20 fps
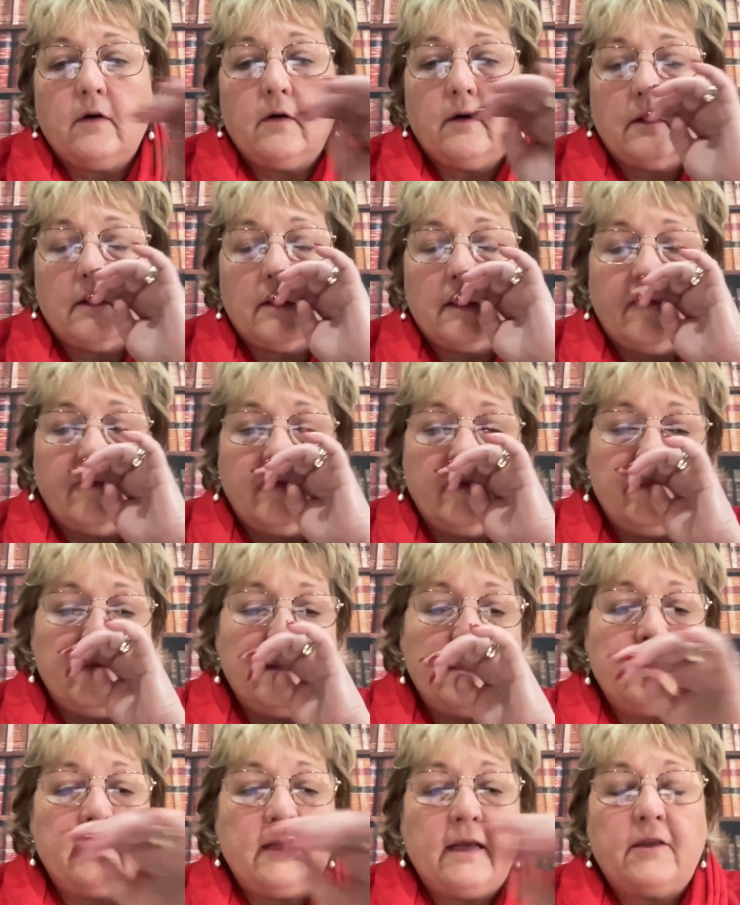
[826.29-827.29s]
a
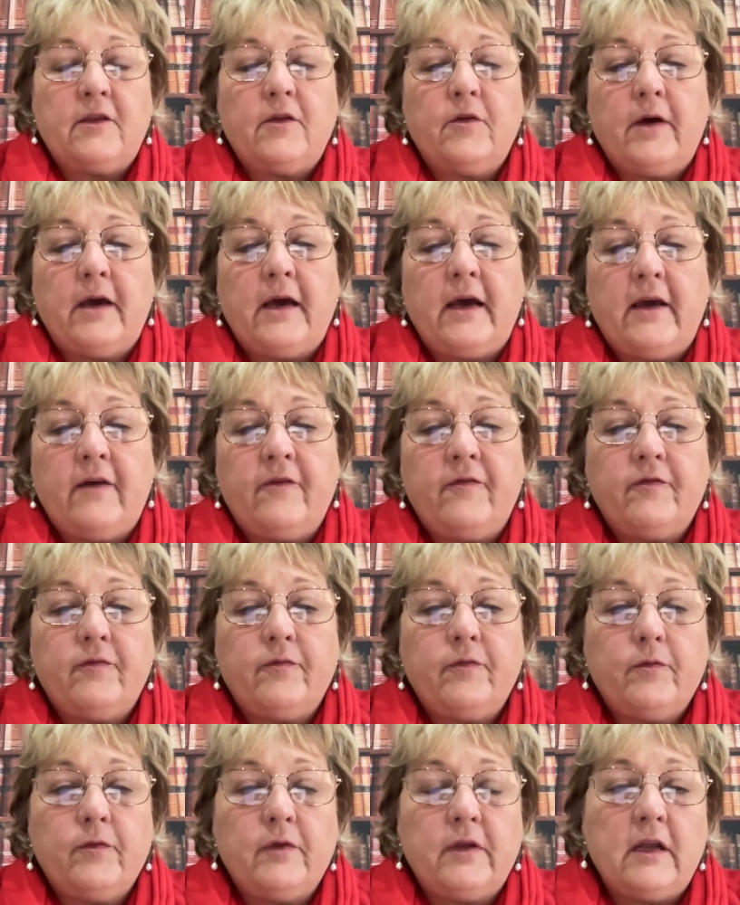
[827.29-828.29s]
government that you
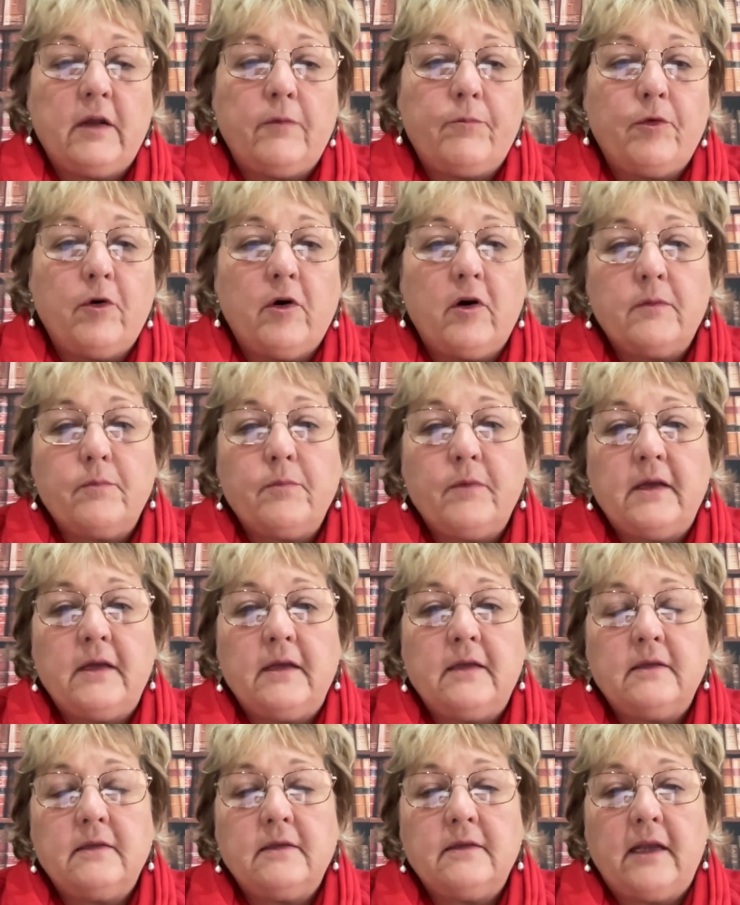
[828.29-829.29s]
have, the
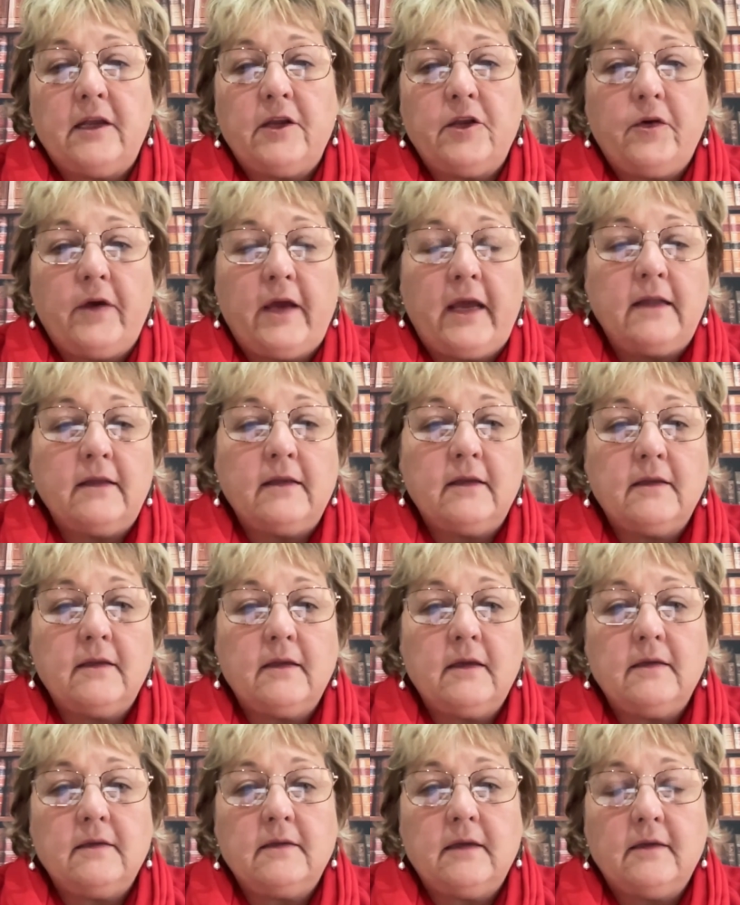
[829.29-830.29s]
departments, then your
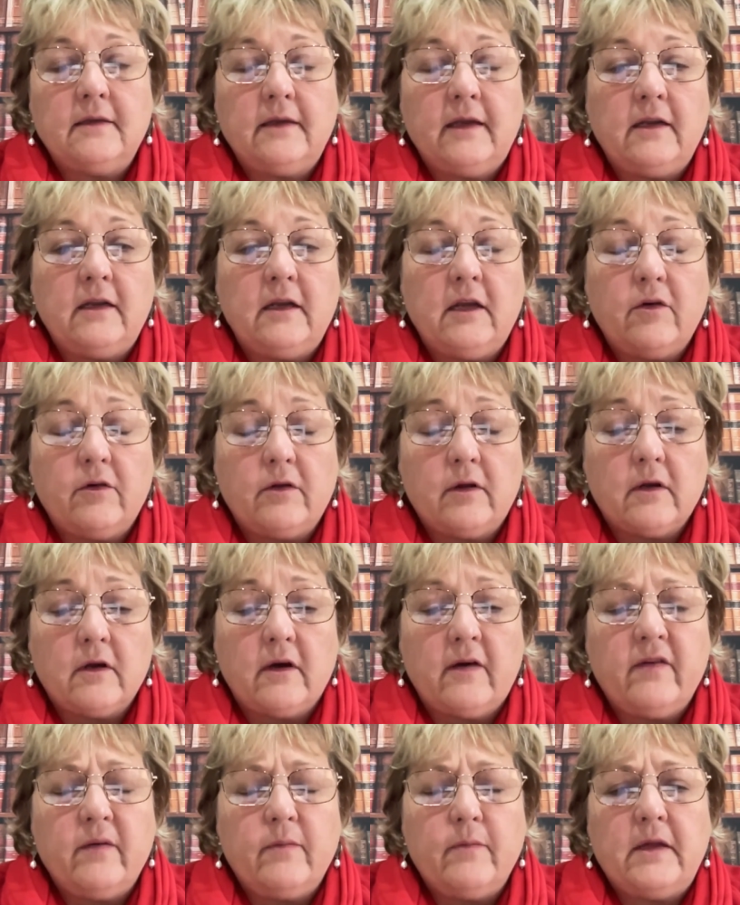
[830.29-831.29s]
entities, and then local
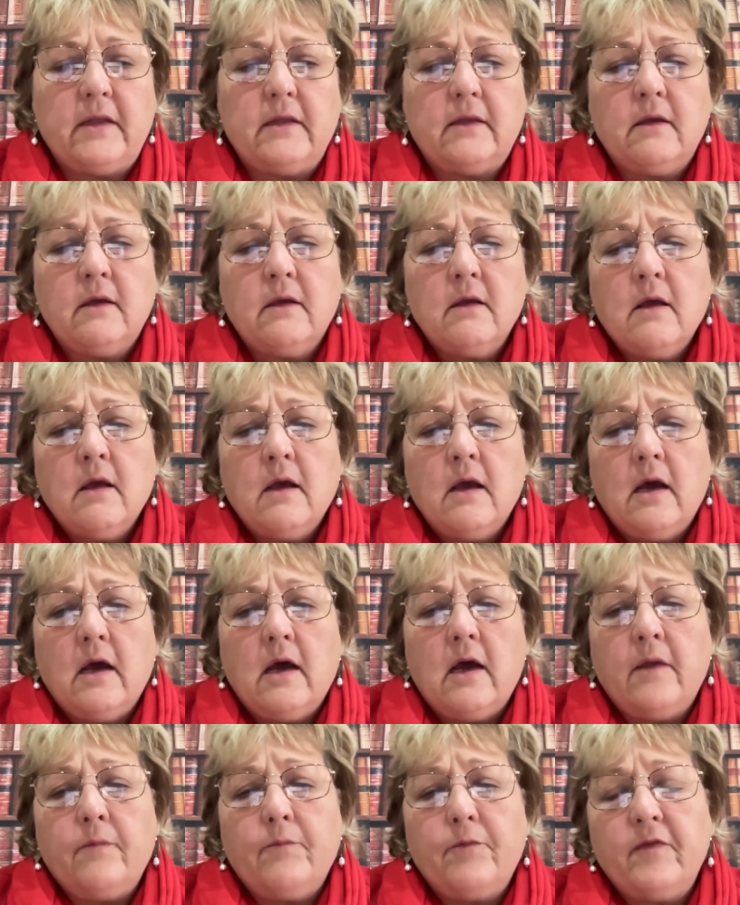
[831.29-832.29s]
government
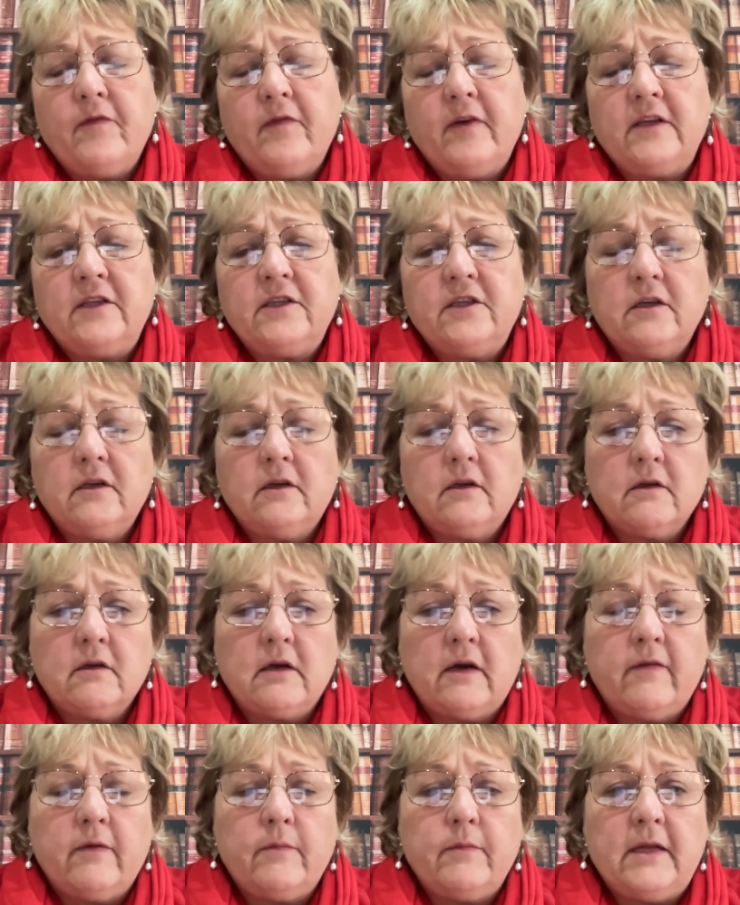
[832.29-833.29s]
and provincial
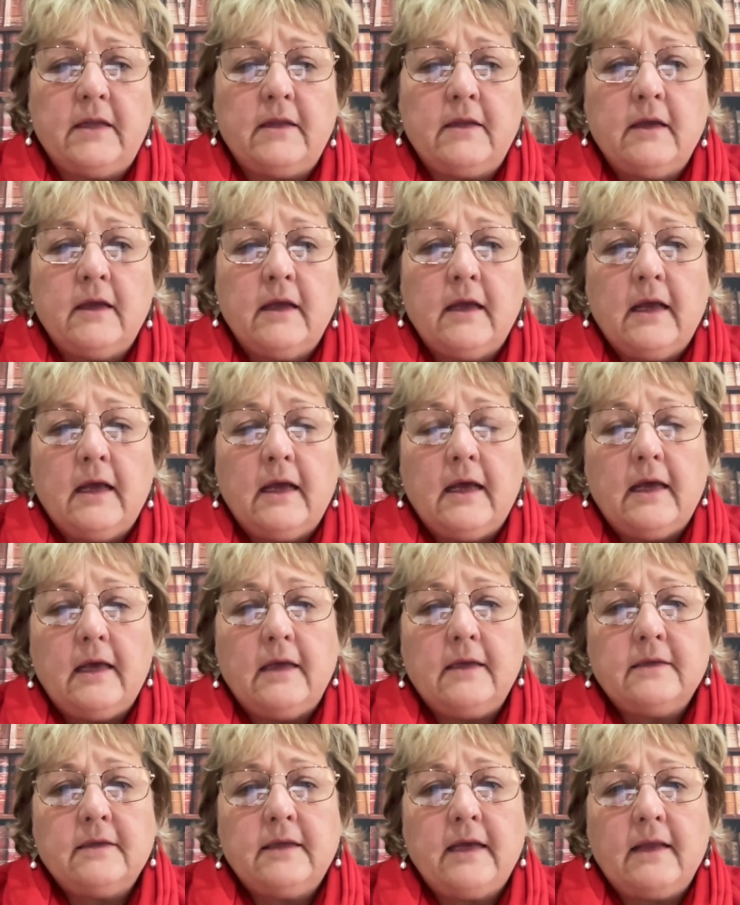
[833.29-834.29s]
government,
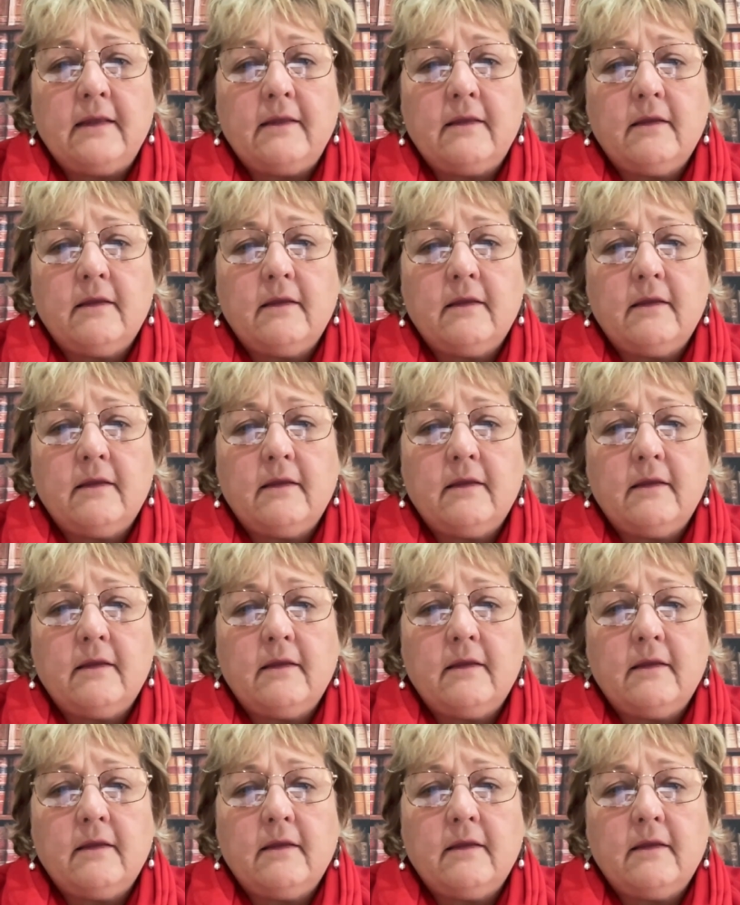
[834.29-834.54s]
is that